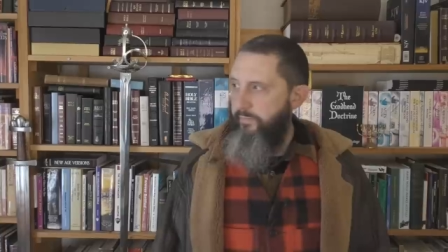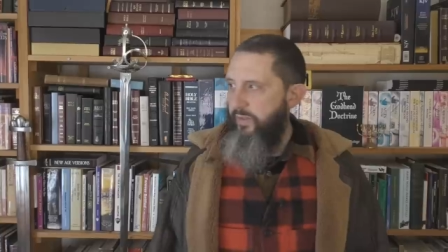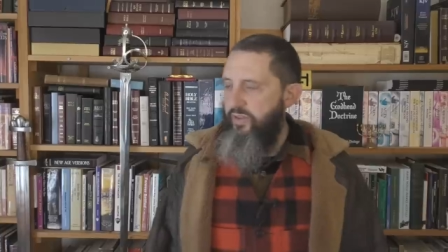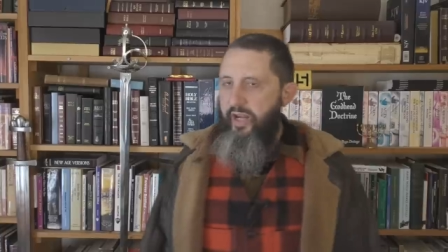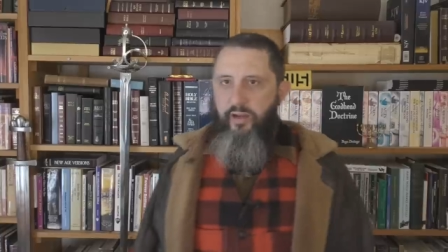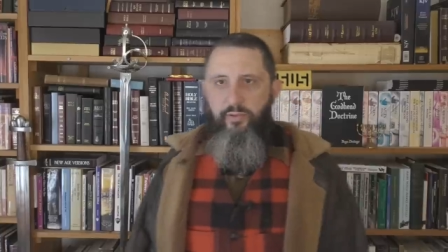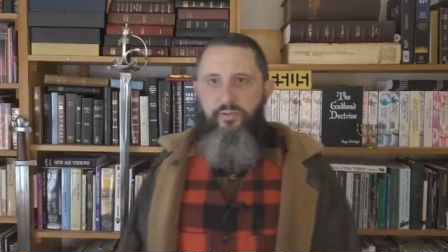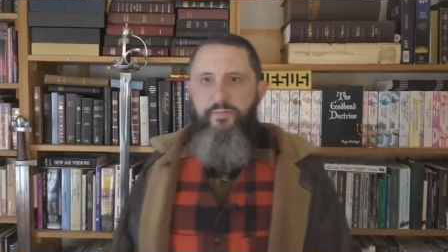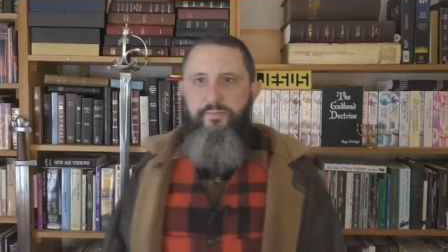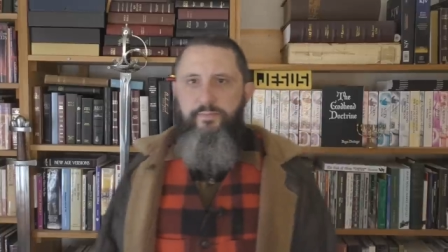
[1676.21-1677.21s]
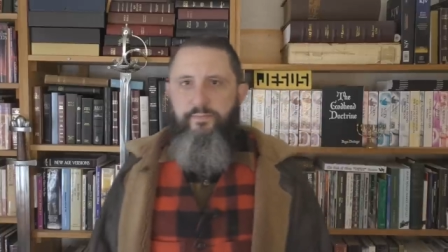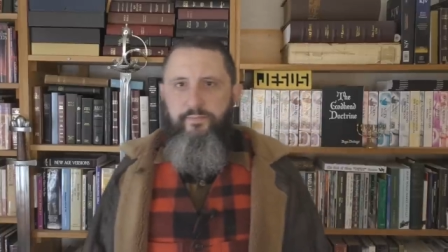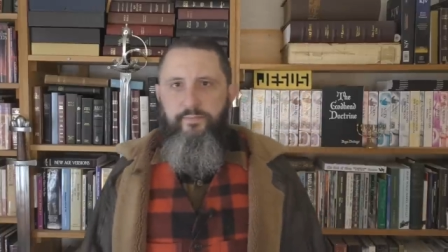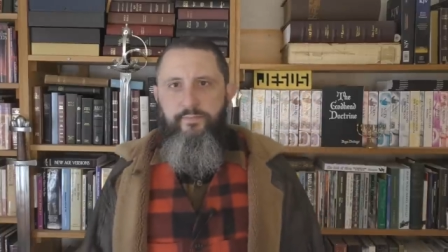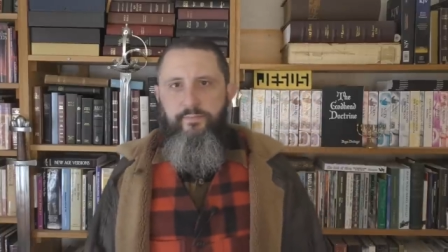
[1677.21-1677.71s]
It's terrible.
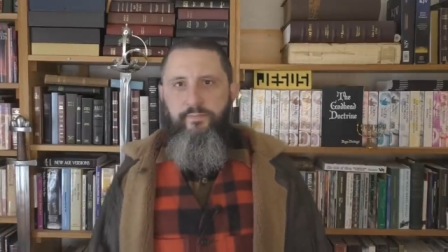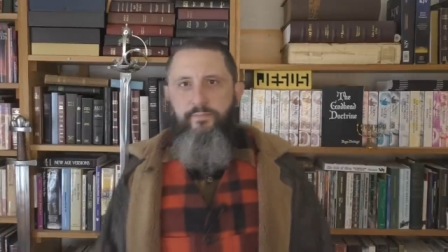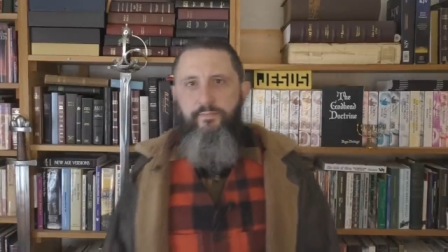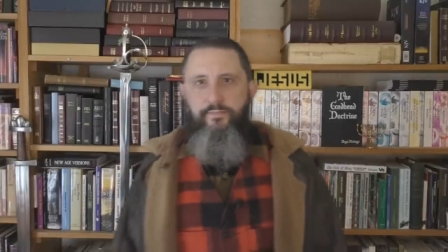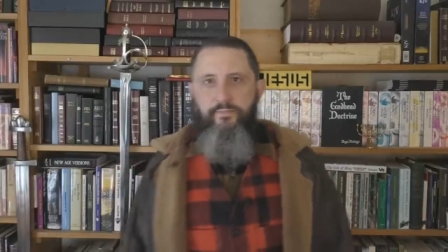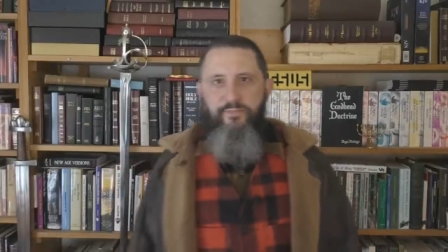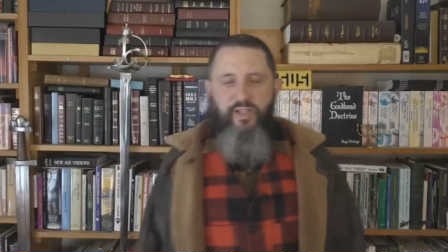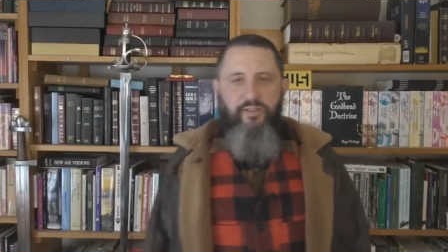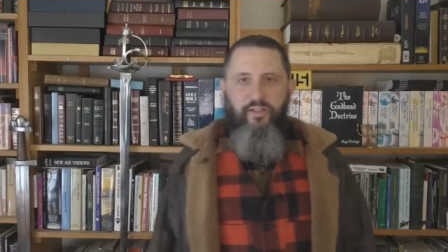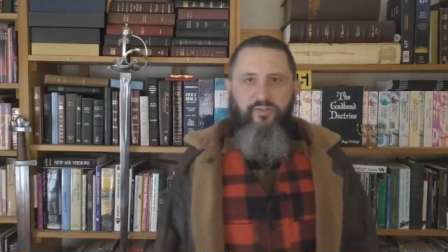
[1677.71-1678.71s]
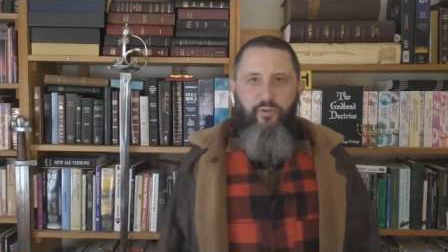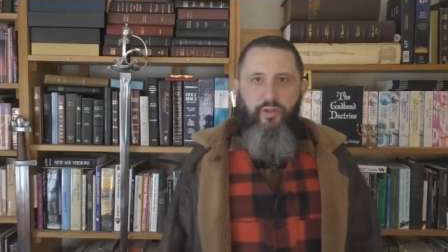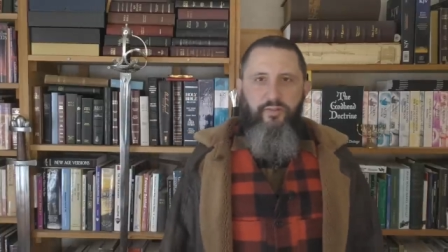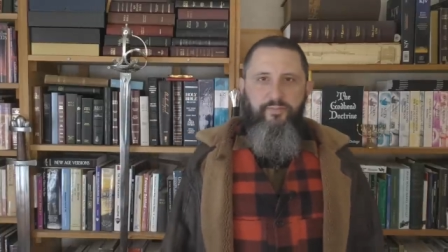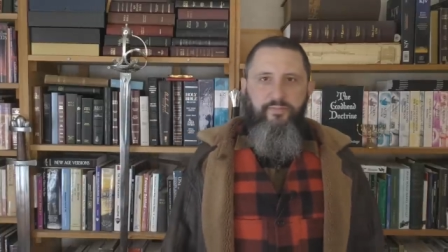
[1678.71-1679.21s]
It's not good
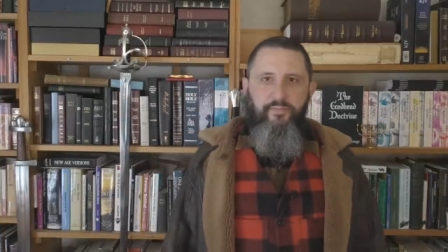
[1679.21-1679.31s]
for you.